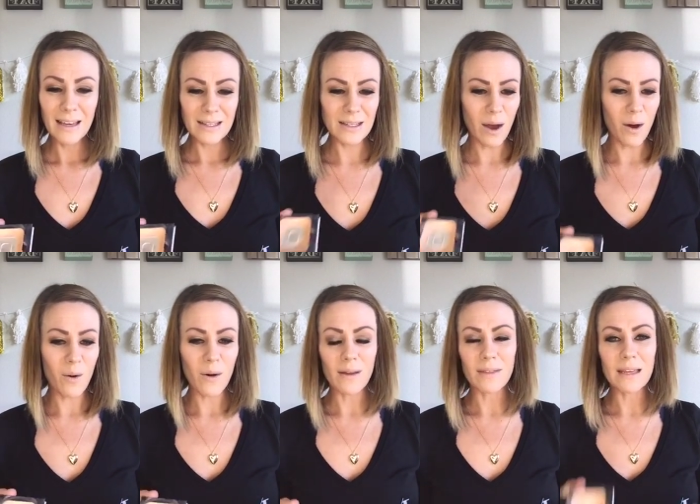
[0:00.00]

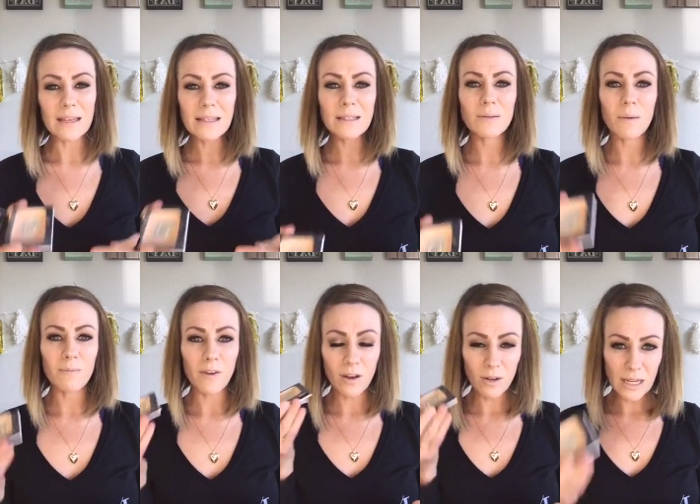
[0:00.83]
So this
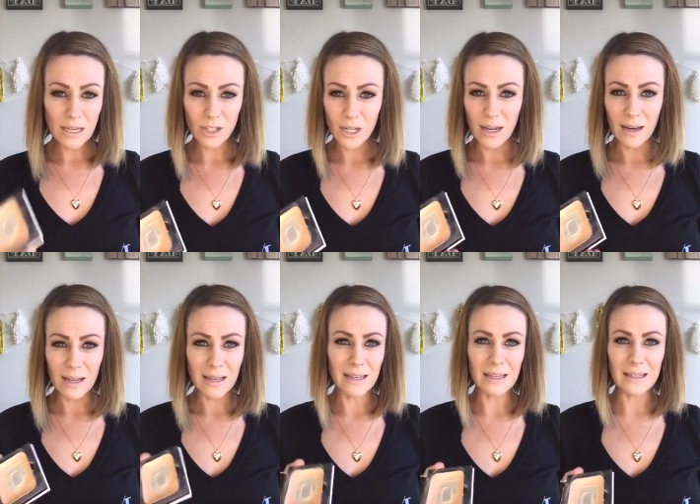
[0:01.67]
foundation
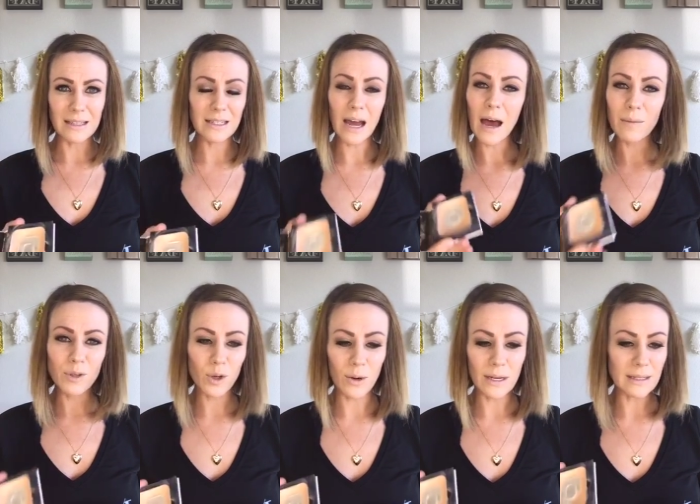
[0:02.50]
is top
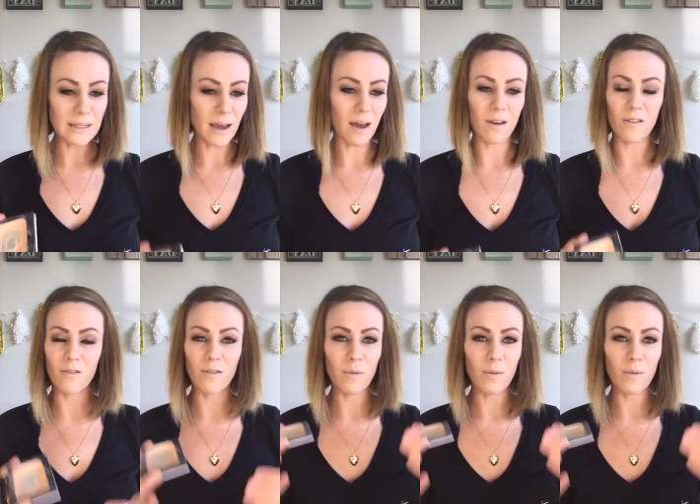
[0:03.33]
choice of